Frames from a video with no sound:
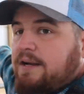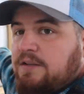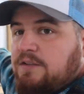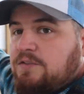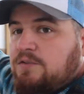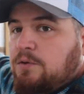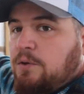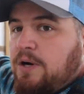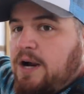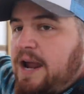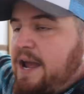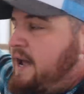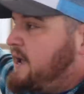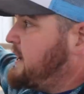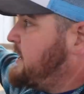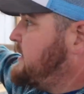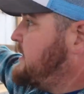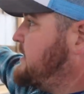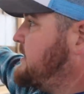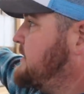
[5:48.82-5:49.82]
could store
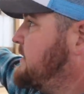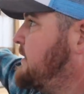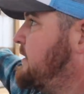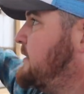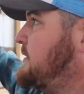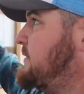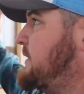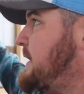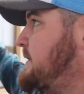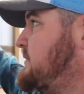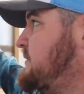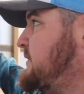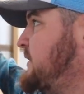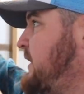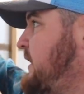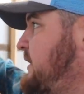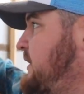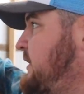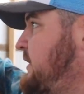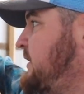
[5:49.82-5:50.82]
hay. Uh, that's an
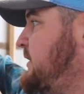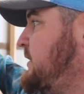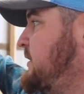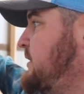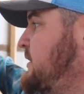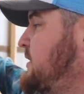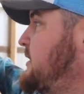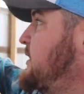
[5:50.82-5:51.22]
idea.